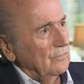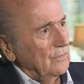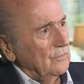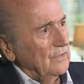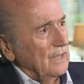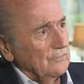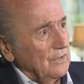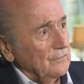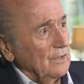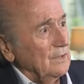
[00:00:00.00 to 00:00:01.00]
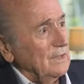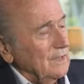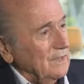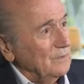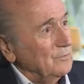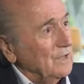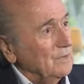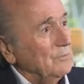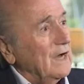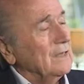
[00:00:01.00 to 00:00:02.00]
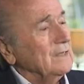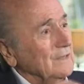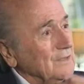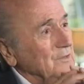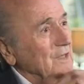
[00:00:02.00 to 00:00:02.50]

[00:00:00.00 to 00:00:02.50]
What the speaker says: We have never. In my